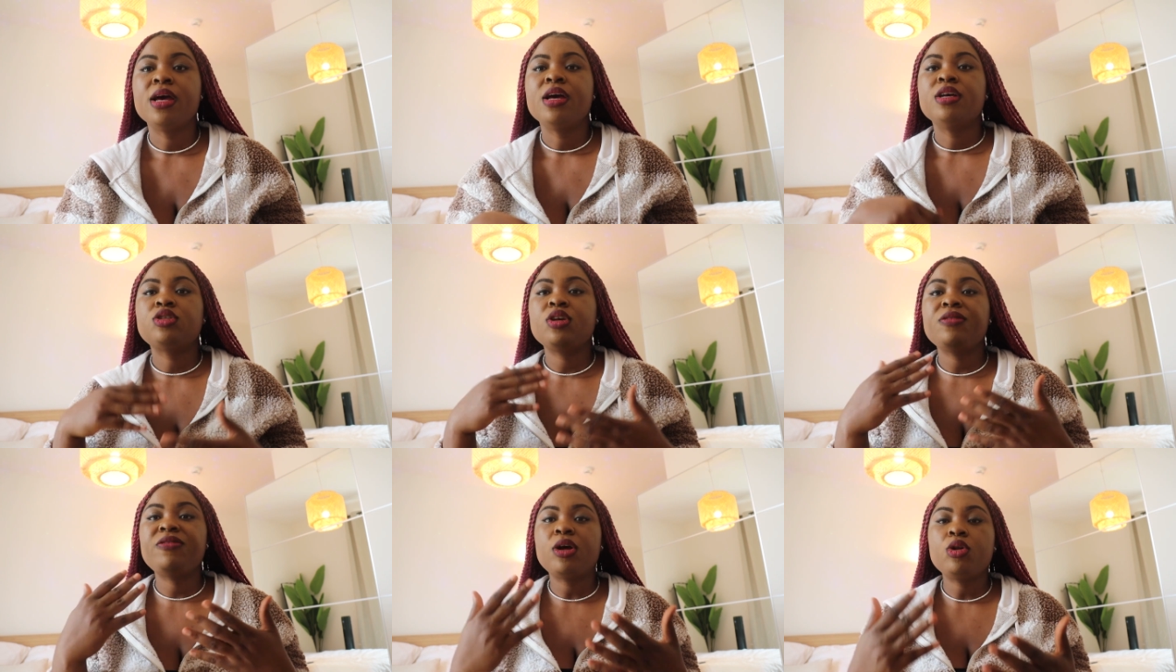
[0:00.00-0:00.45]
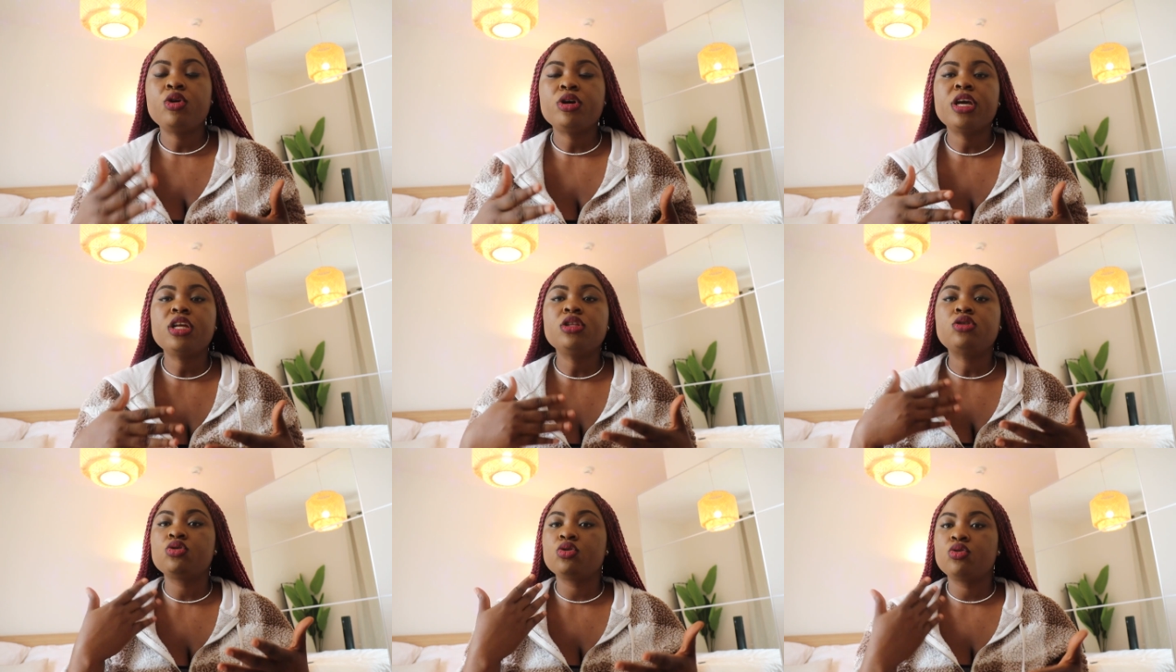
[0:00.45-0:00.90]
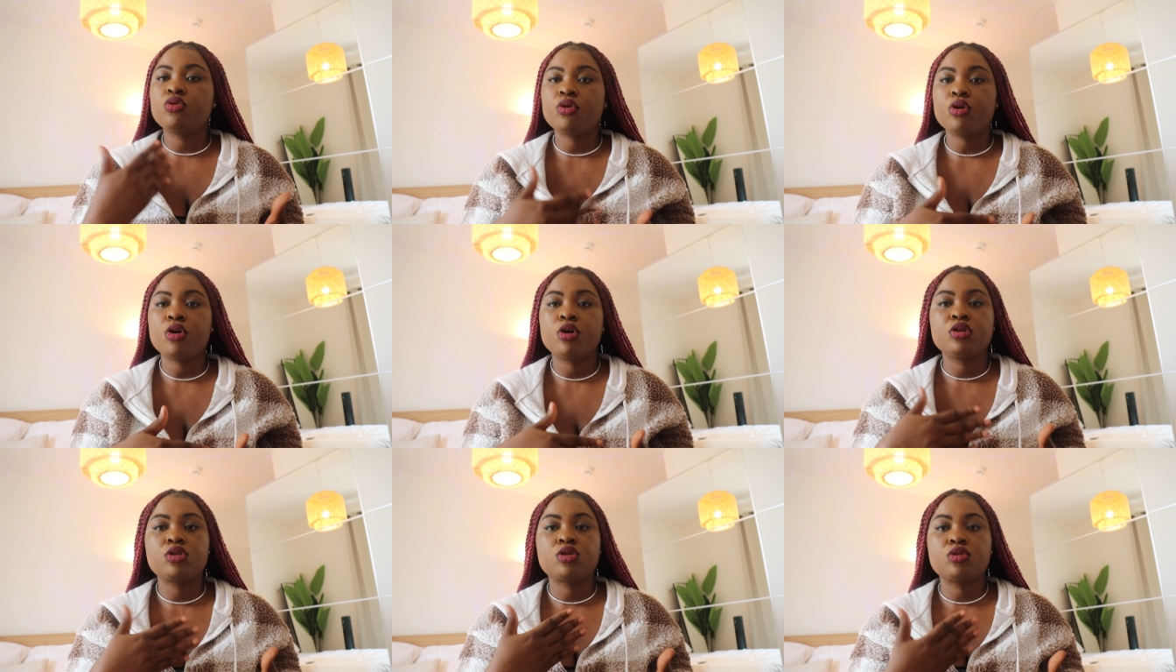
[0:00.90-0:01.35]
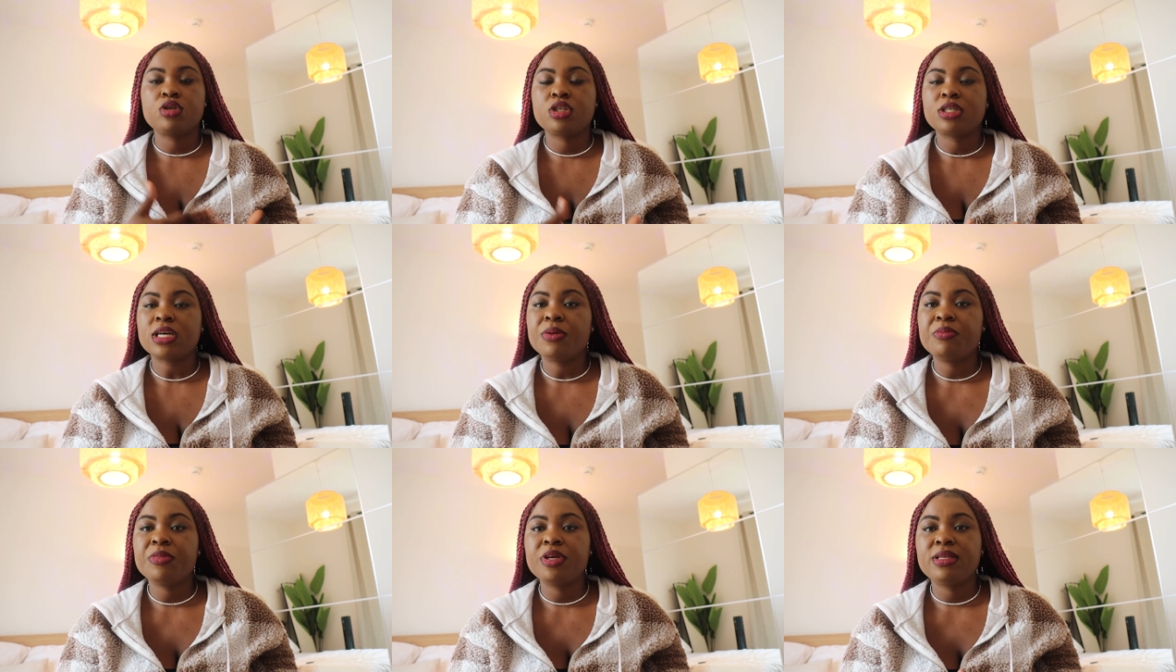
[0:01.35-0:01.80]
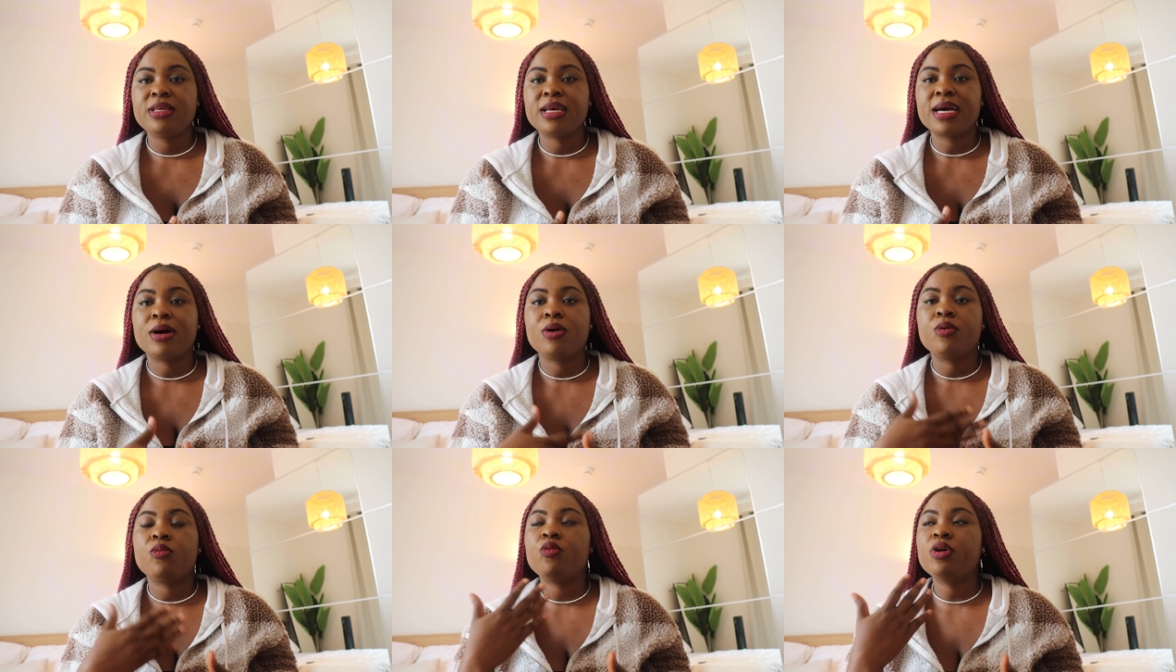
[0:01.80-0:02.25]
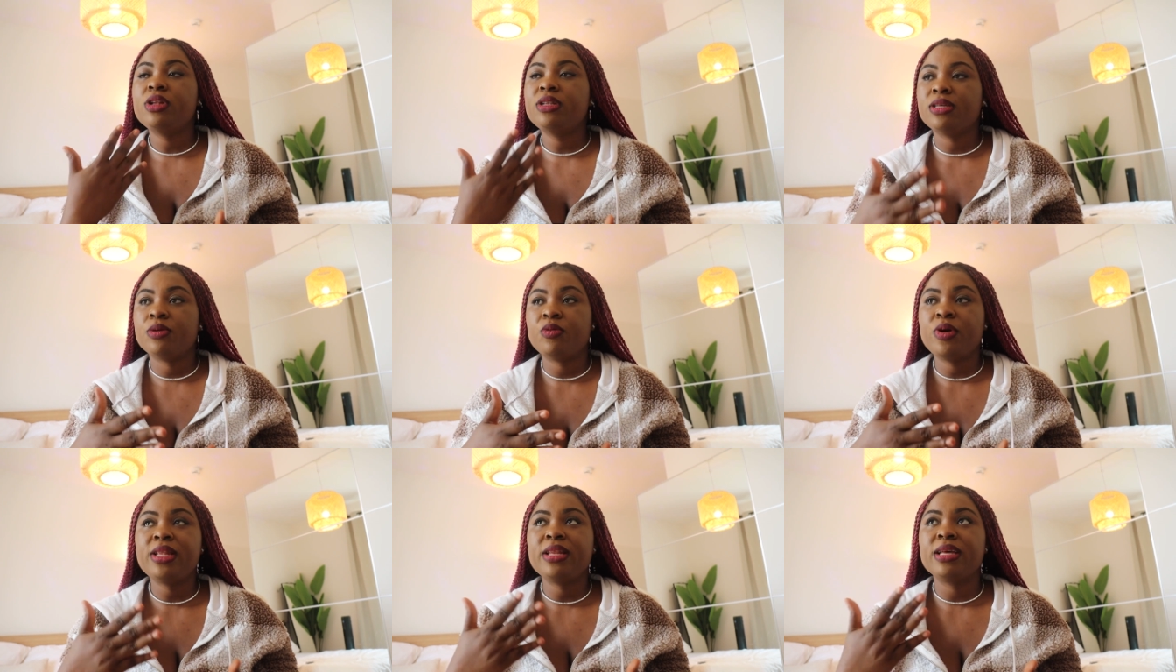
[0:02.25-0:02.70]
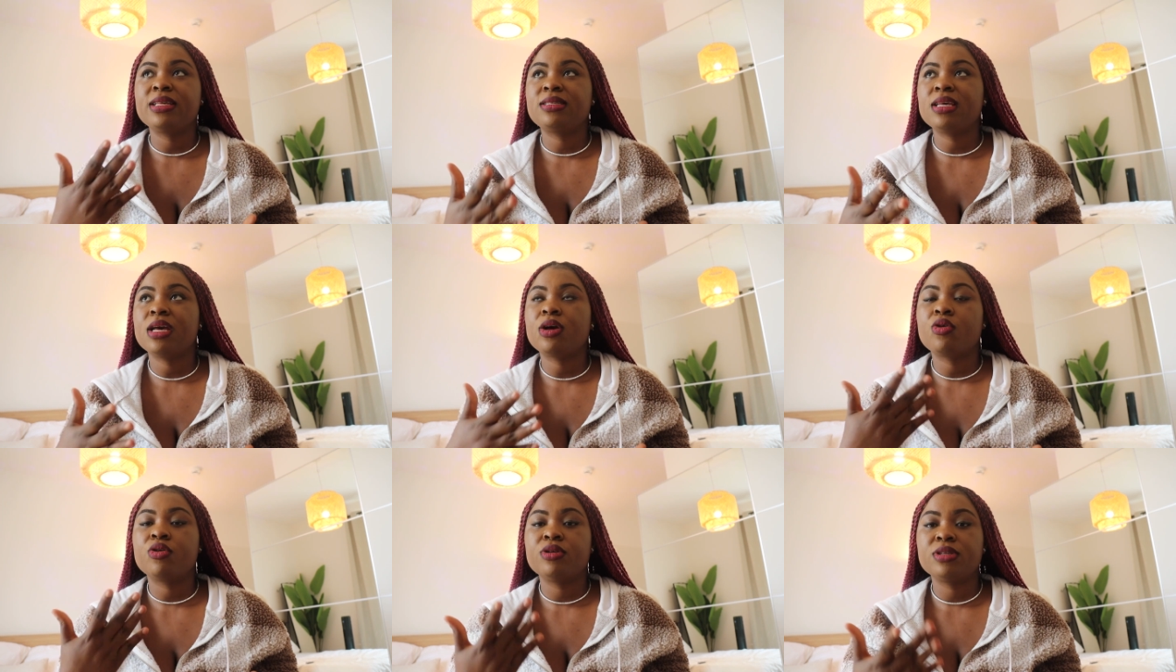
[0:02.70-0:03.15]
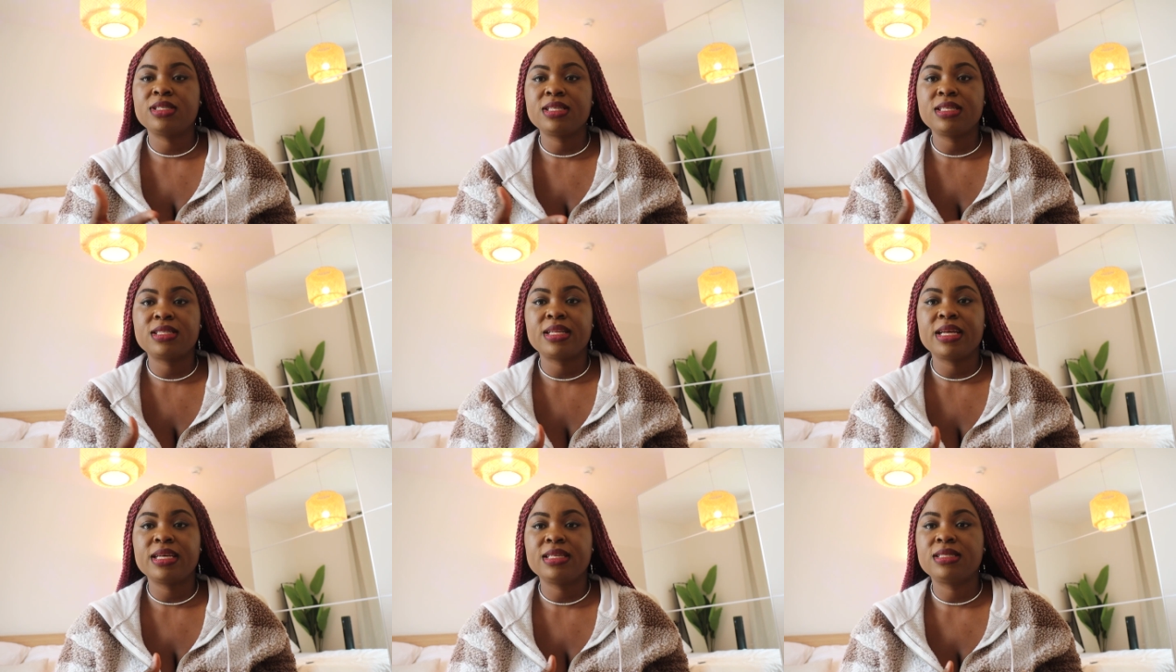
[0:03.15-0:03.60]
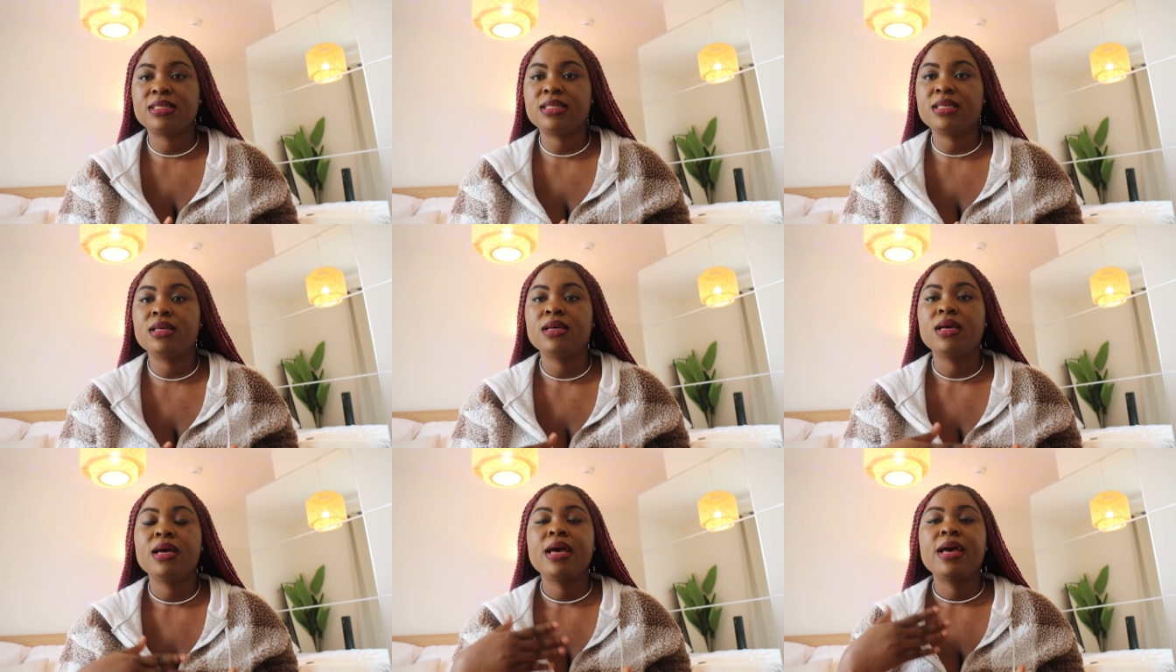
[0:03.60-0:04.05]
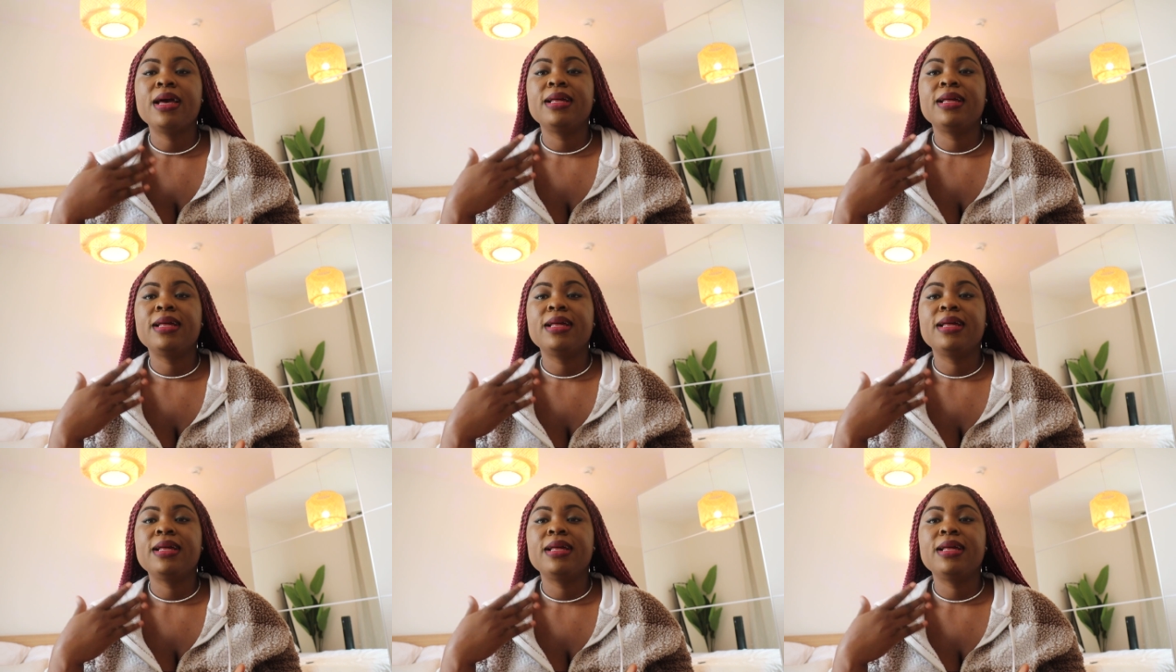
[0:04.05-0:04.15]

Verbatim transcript: So if you're looking to grow on social media, when they say consistency,